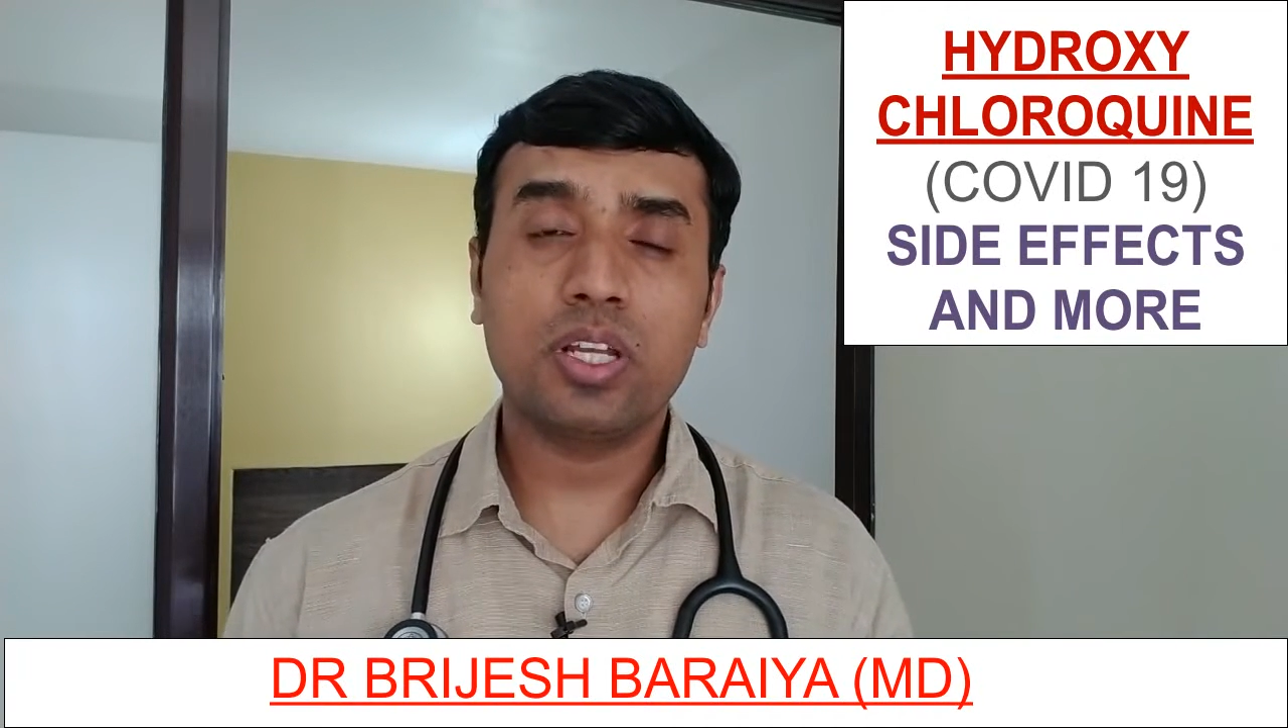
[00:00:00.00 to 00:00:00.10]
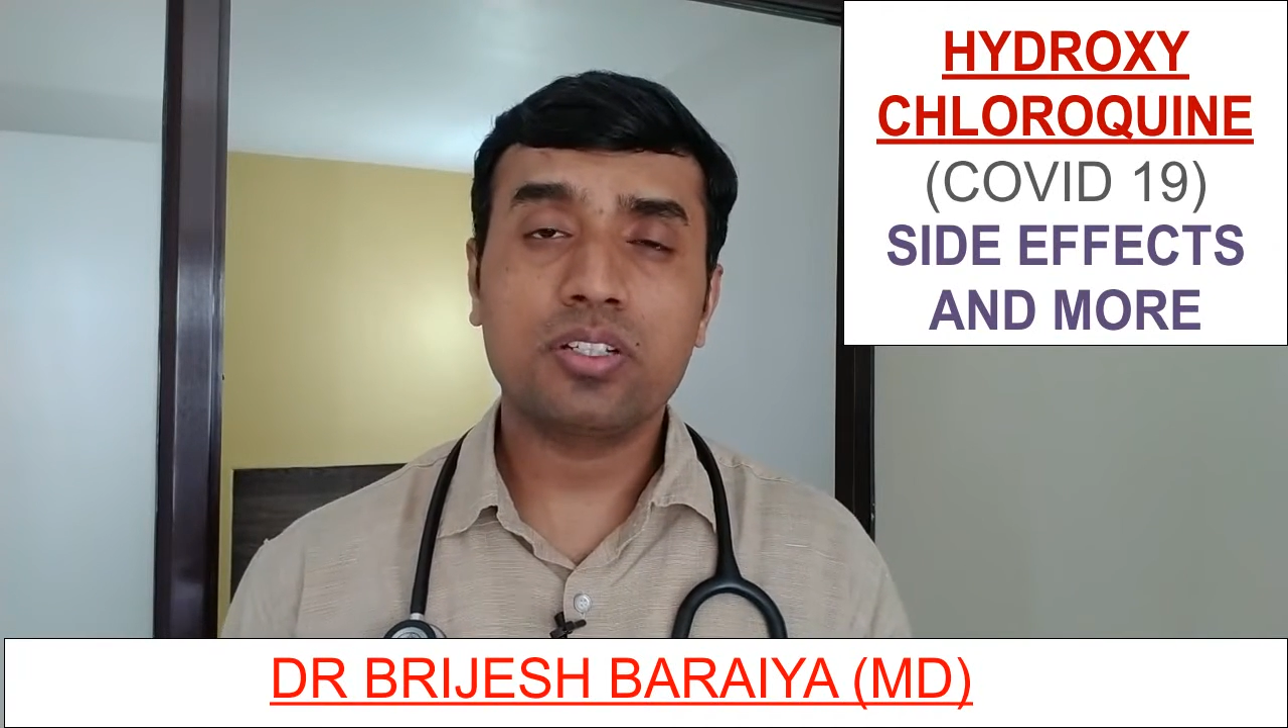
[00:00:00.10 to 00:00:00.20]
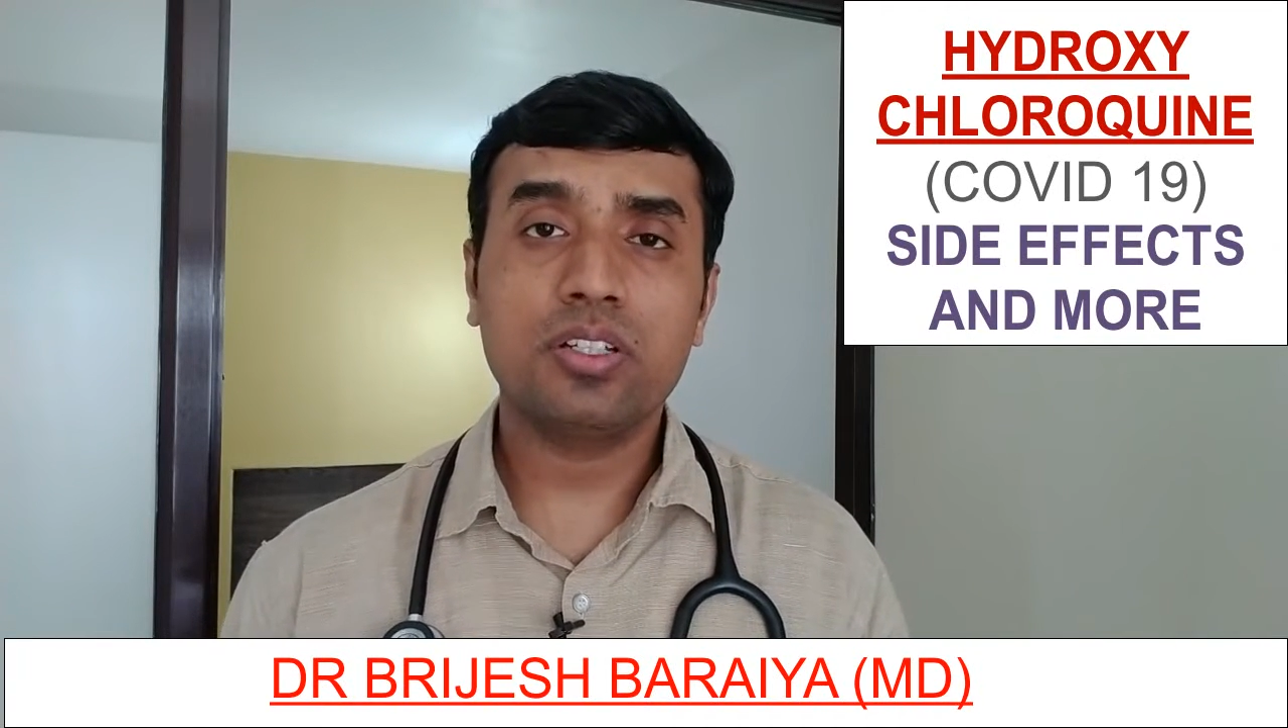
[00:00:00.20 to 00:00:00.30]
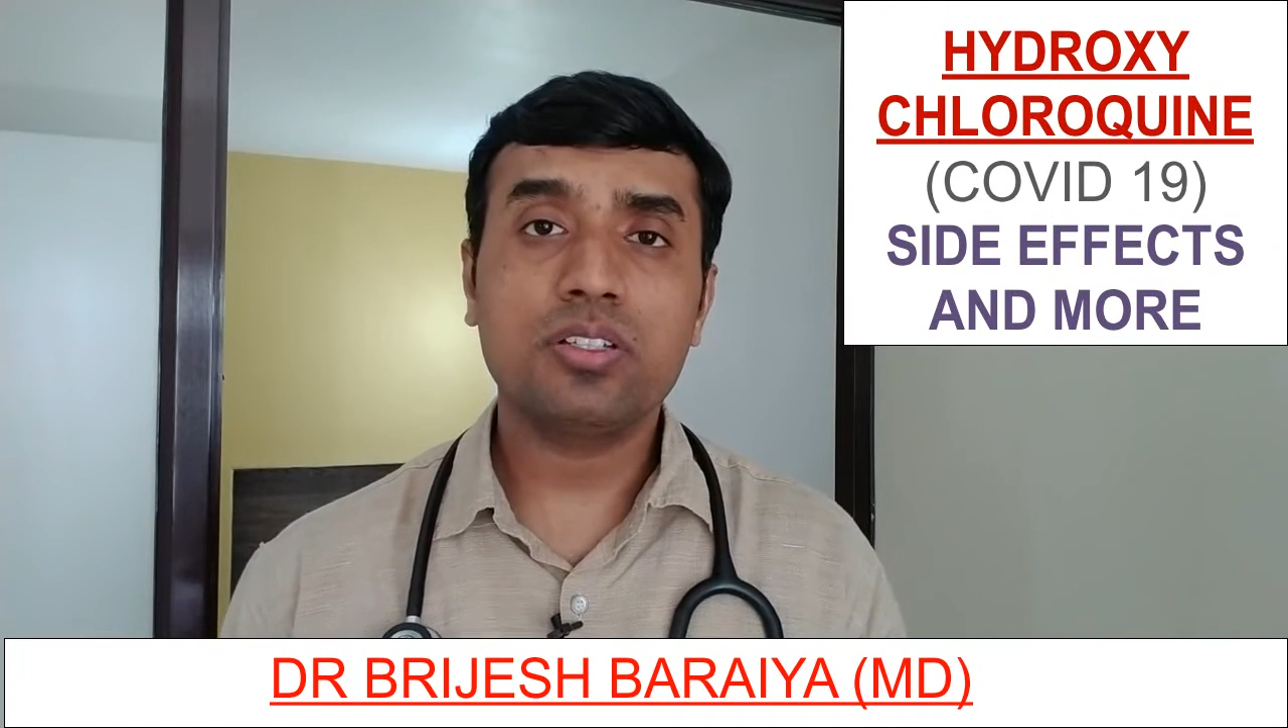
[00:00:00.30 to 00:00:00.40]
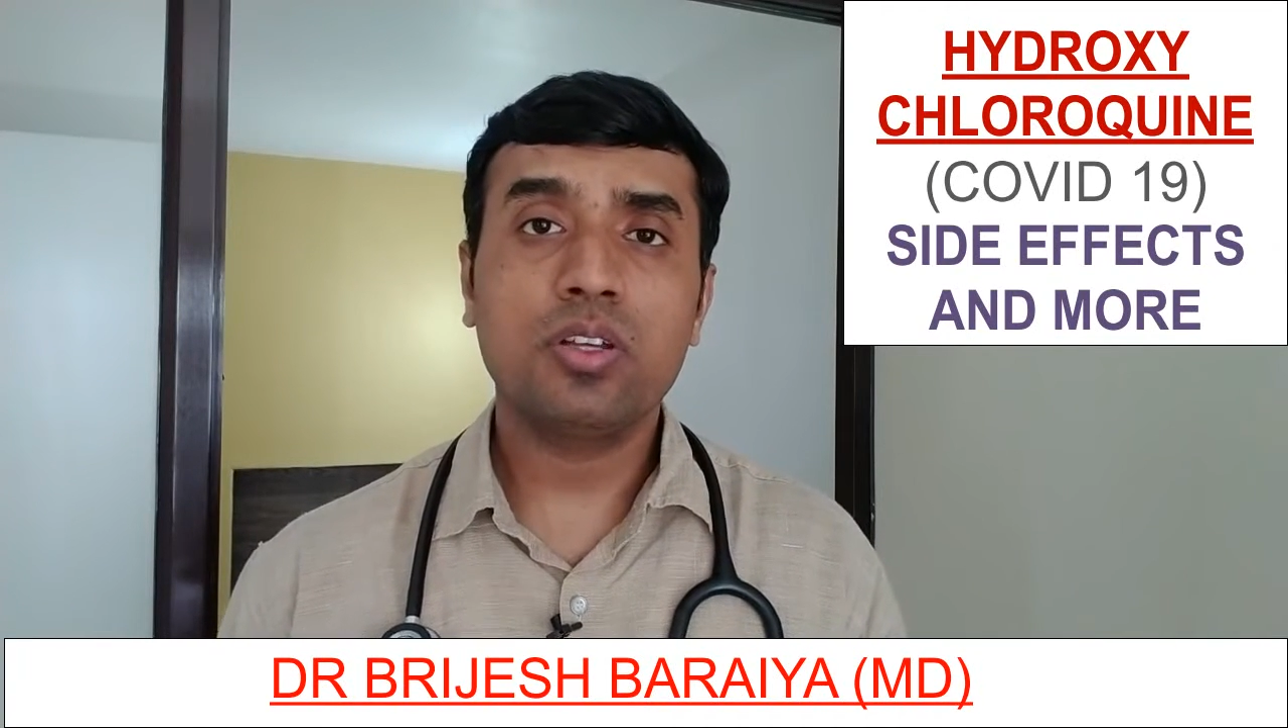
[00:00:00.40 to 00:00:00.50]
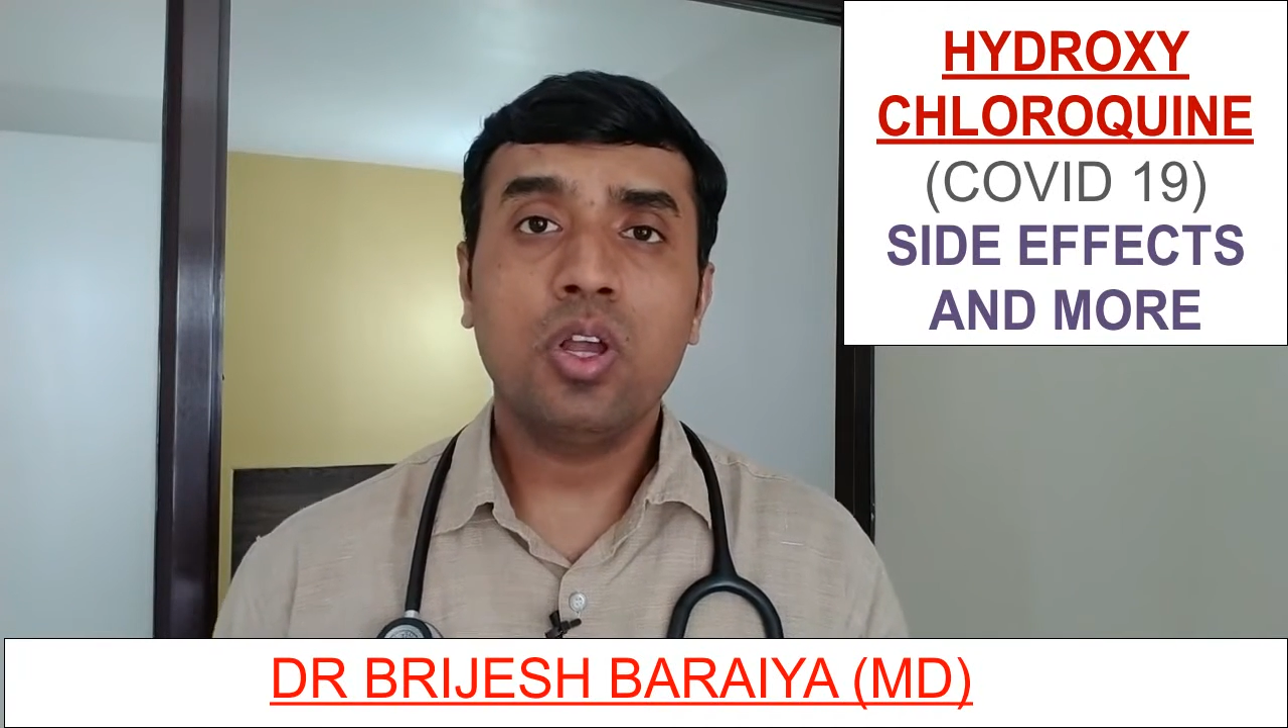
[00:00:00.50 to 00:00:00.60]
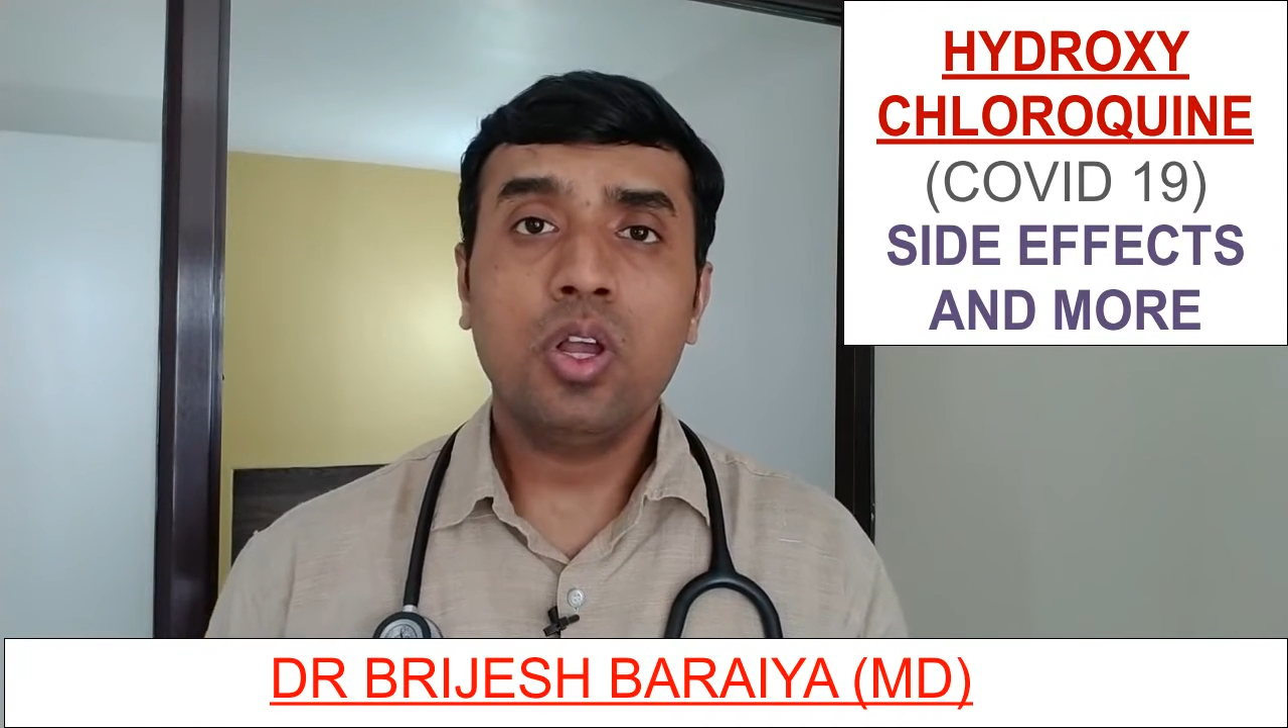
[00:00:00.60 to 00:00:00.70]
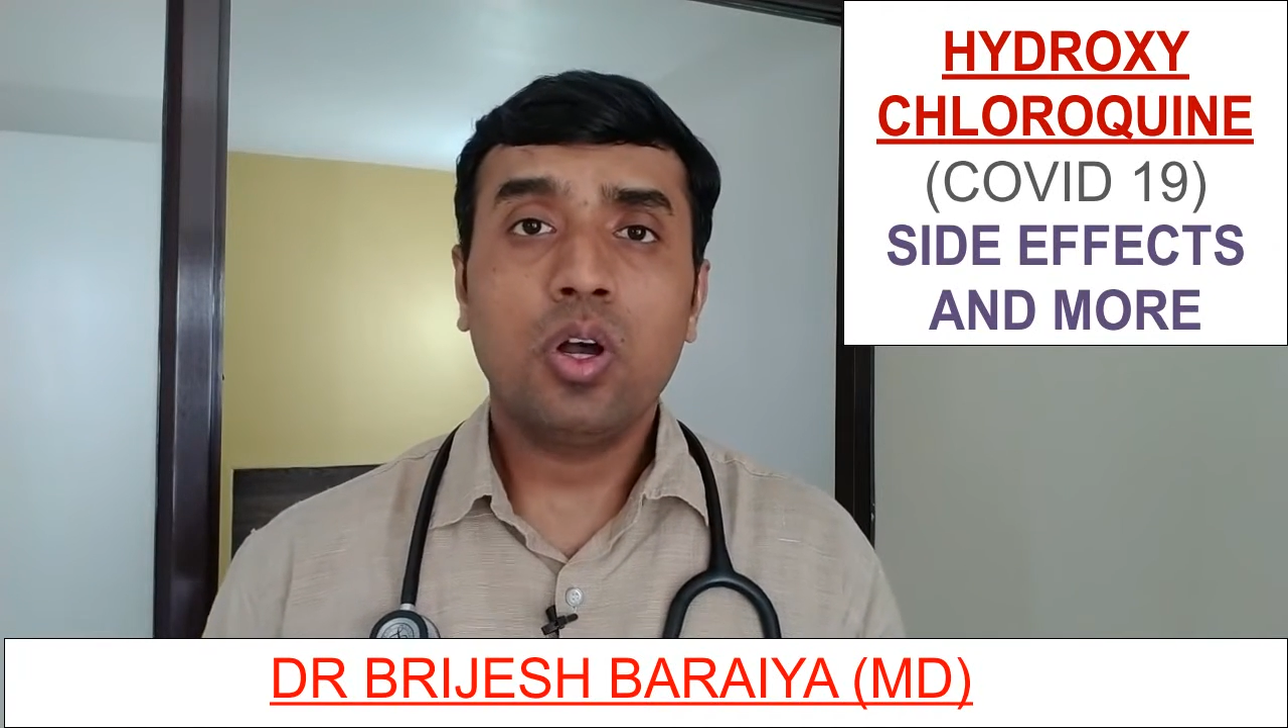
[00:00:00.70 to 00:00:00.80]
rashes